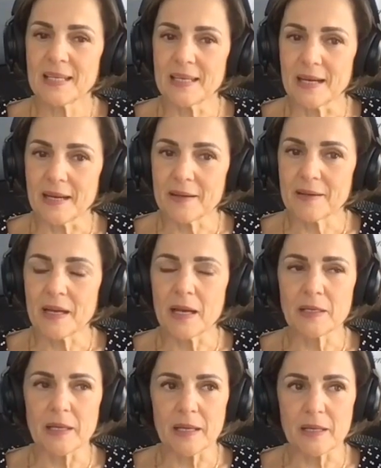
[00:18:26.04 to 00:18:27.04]
Yeah,
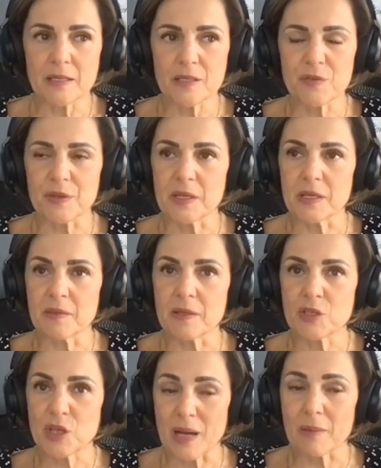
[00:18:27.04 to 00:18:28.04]
it's funny in
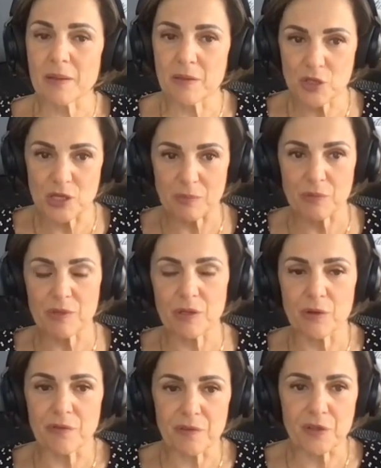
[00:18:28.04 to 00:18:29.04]
the chapter
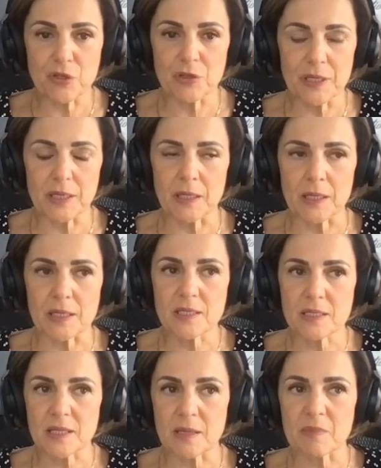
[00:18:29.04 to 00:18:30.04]
that you're featured in,
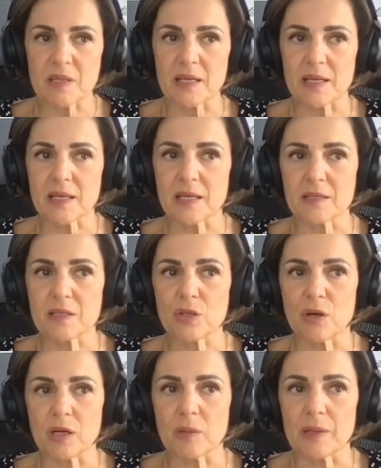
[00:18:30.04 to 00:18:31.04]
it's the same thing. I kind of
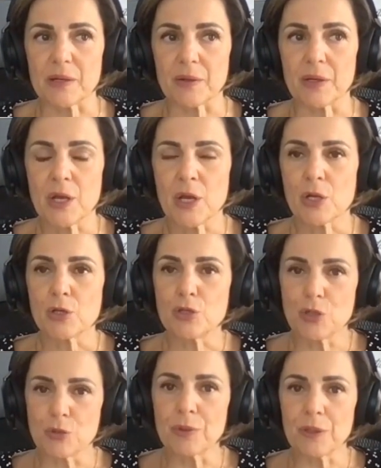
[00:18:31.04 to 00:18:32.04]
talk about
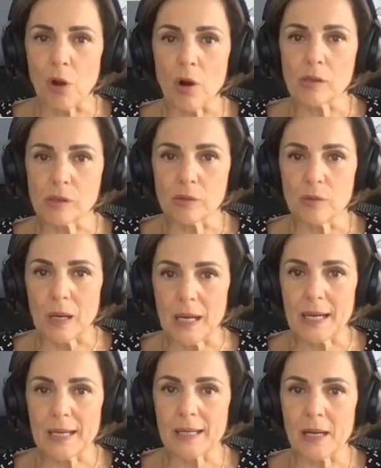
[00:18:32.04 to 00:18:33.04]
do an
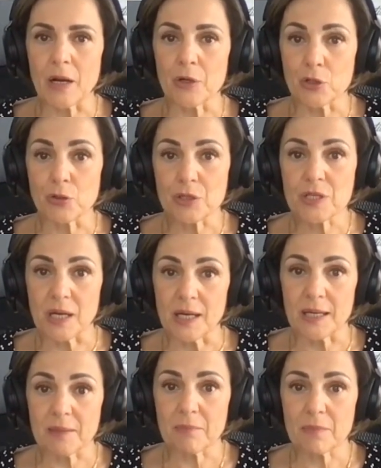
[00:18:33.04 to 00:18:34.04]
ROI on your
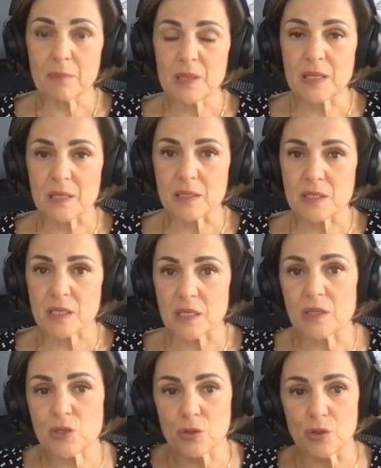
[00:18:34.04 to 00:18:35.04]
time because
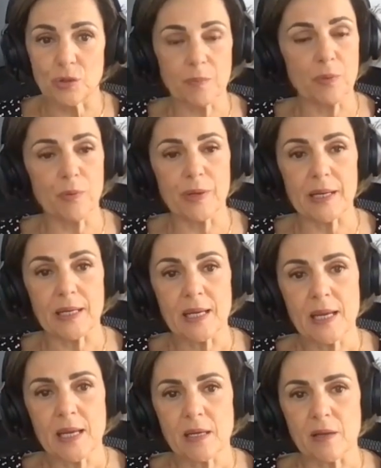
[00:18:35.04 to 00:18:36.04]
to your point,
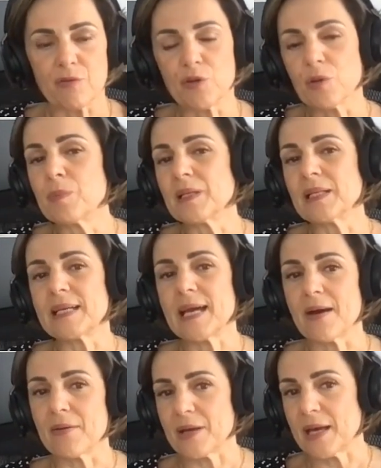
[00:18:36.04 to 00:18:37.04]
if you're billing
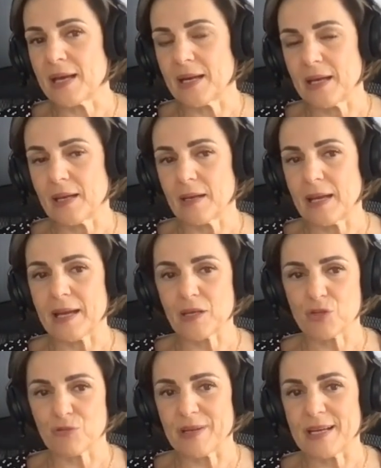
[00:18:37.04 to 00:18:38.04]
out at
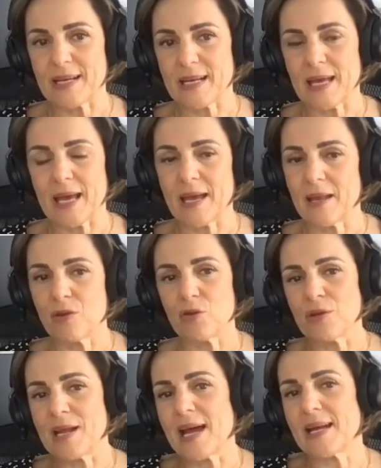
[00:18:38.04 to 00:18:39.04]
X rate and
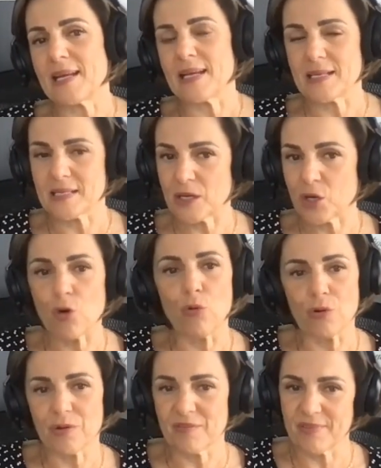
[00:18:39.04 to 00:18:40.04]
your nanny is at a
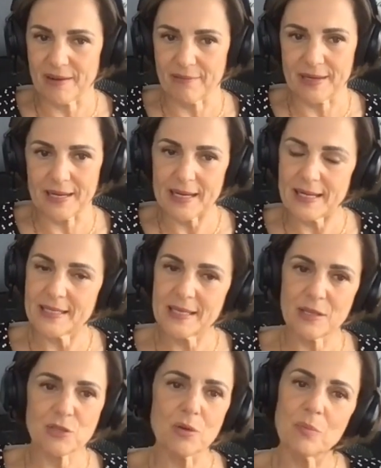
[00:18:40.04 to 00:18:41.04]
quarter of that rate,
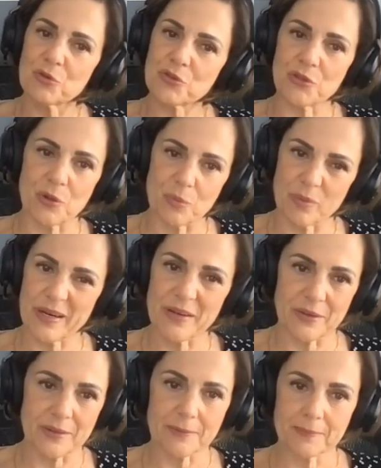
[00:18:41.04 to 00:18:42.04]
it's almost a
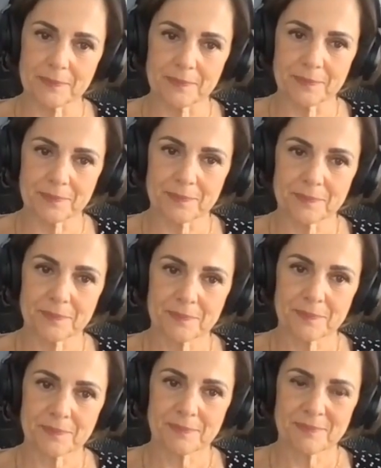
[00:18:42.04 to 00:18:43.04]
no-brainer.
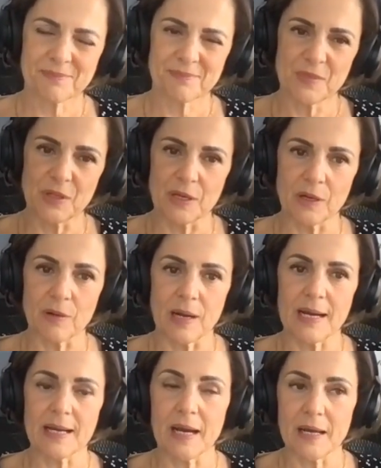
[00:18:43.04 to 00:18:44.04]

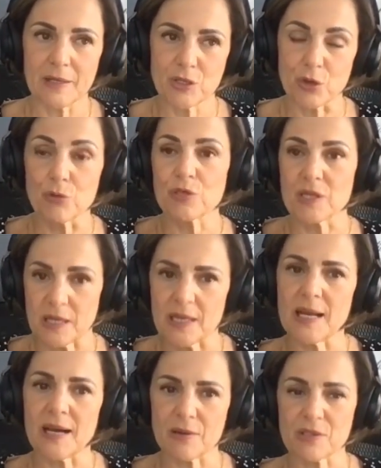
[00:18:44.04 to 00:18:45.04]
I chose an
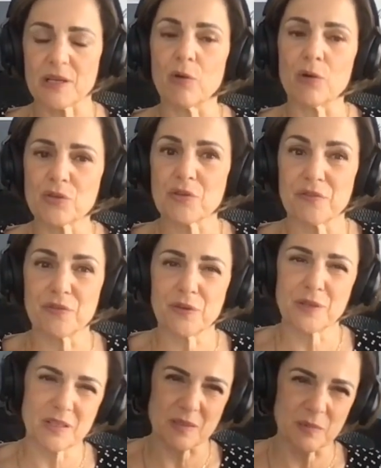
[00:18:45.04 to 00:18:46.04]
in-house and also
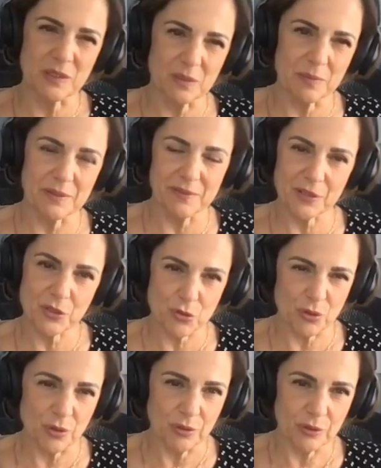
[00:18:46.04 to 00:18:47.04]
because I'm a little bit of a
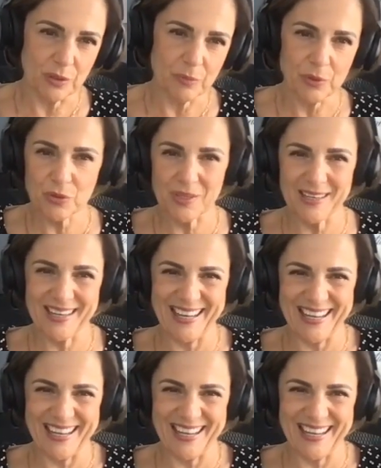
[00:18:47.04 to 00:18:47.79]
control person.